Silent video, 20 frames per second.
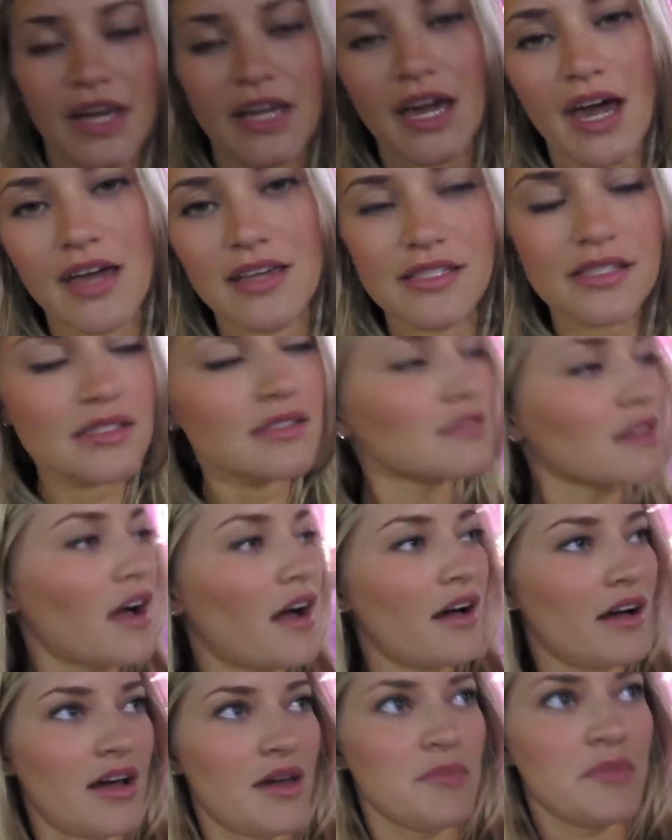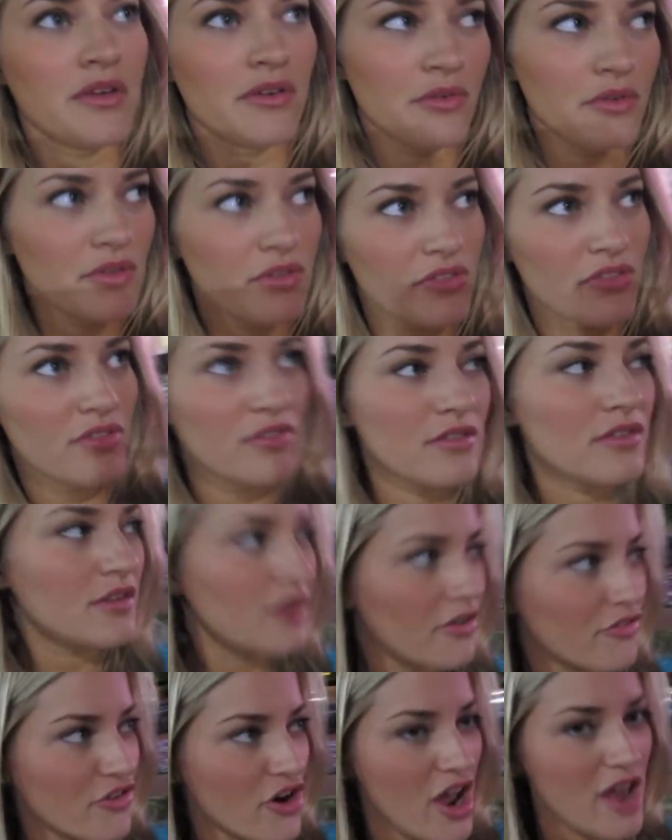guys, uh, I'm here with a
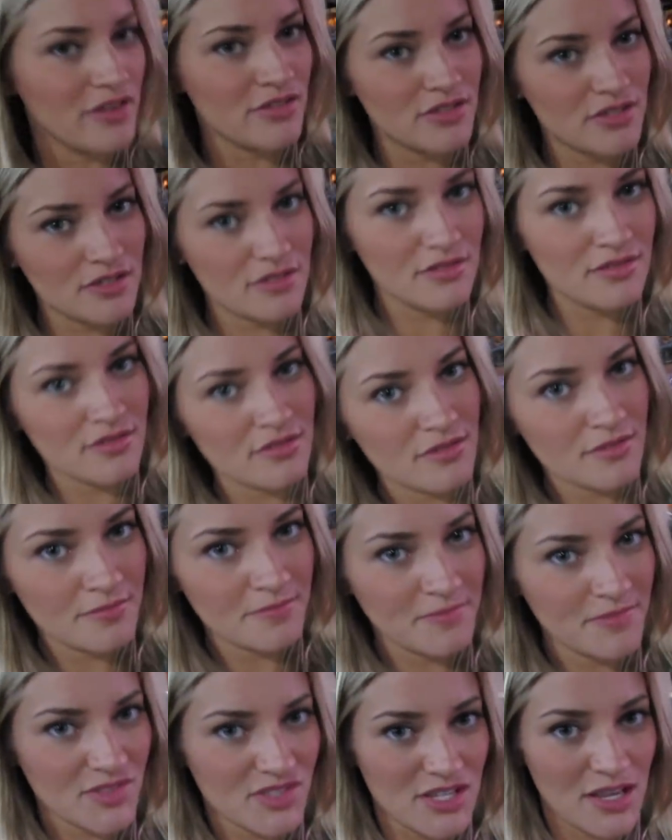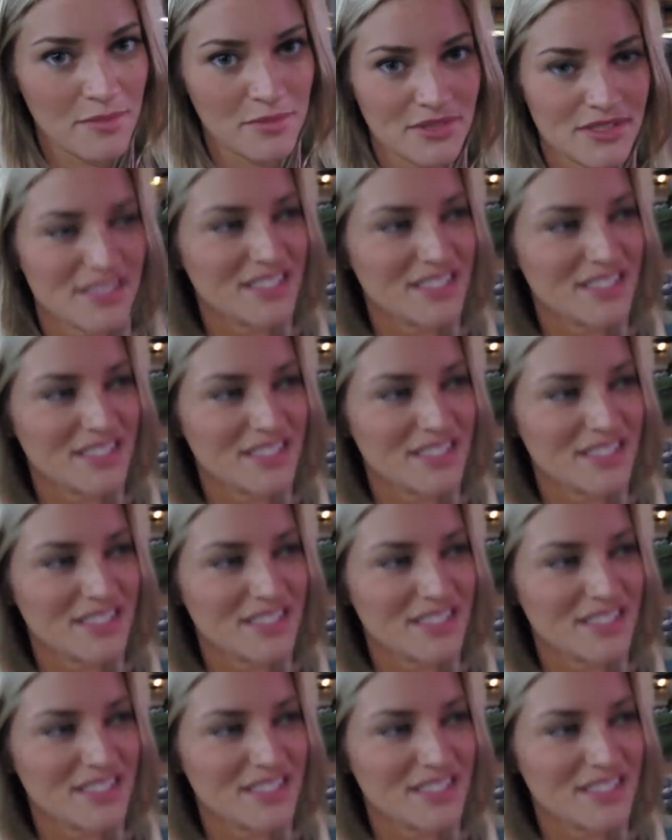friend. His name is